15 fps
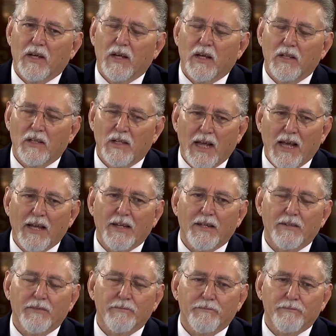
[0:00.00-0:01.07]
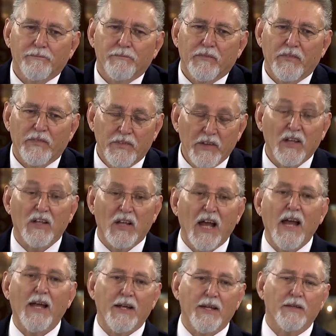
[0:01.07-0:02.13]
A lion, the
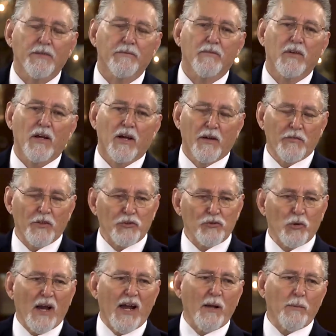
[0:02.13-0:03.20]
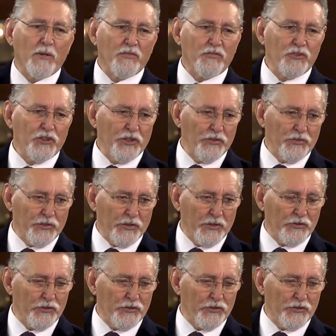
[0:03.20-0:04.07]
lion of the tribe of Judah,